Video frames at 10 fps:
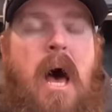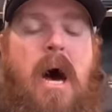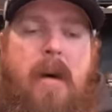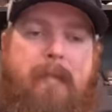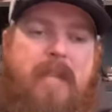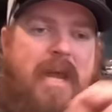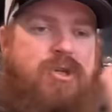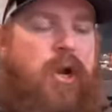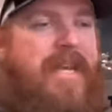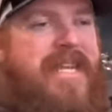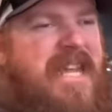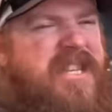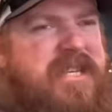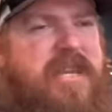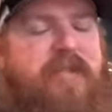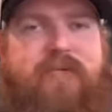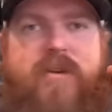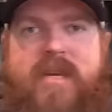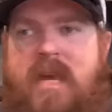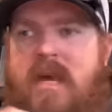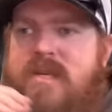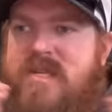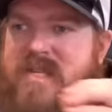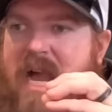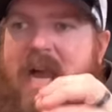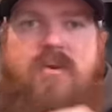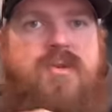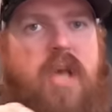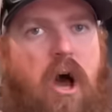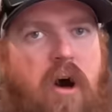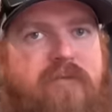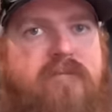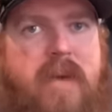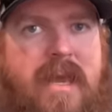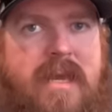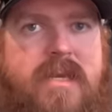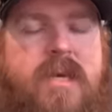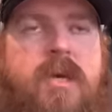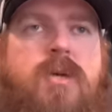Uh, but I tried to get different styles of bait